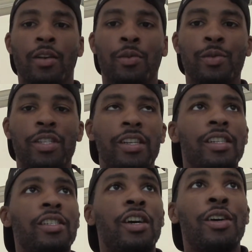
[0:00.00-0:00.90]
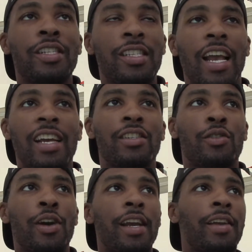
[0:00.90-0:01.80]
What's good, y'all? This is Ash
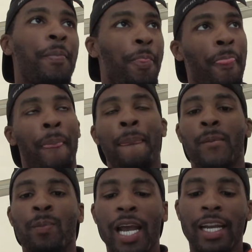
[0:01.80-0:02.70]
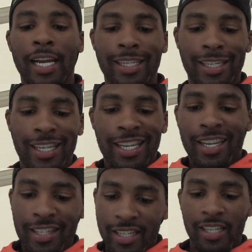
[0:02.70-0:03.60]
Gray, back at it
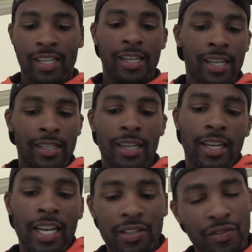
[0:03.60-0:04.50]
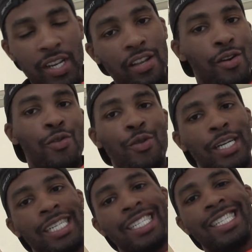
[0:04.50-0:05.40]
again. Today's video,
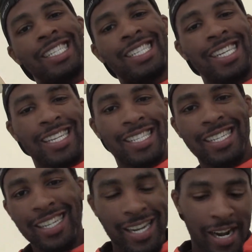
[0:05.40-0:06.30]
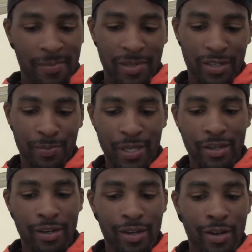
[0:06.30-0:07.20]
success and accomplishment,
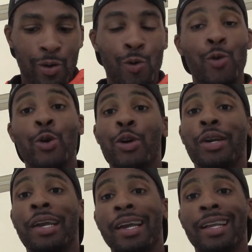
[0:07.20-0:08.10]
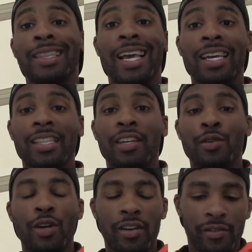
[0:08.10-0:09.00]
or lack
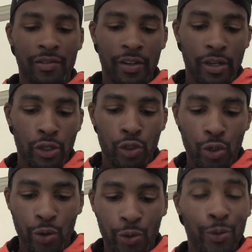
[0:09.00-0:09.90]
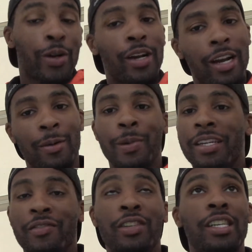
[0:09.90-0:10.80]
thereof. So, I made
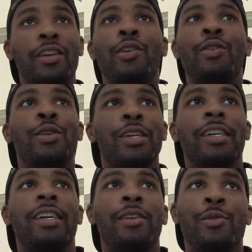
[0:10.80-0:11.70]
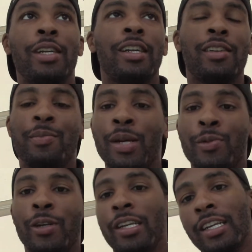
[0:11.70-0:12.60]
a video, I ran out of
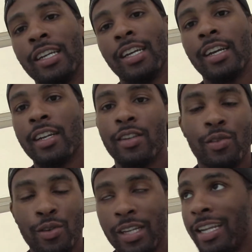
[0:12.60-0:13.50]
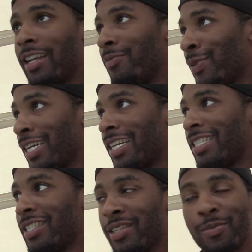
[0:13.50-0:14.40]
memory, I gotta do it again, man.
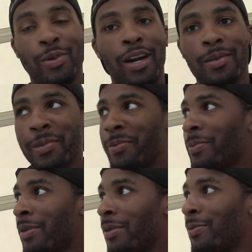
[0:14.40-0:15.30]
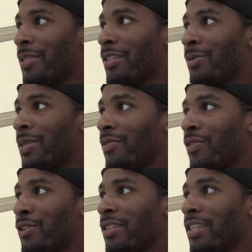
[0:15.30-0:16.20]
This is the problem with the
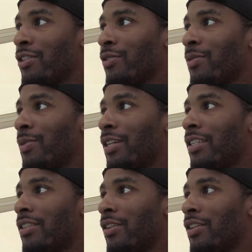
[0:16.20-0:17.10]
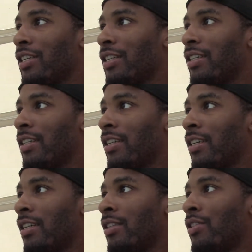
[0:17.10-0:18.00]
21st century, but it's all good.
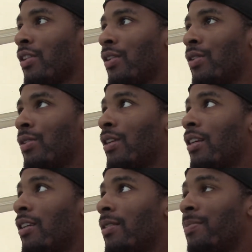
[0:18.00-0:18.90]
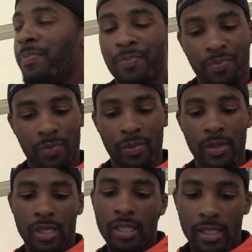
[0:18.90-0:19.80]
So,
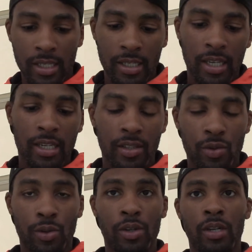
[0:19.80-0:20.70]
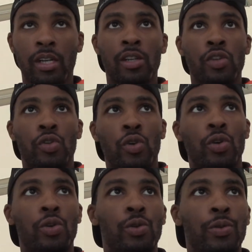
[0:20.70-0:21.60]
let's just get into it.
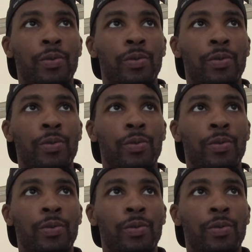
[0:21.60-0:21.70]
So,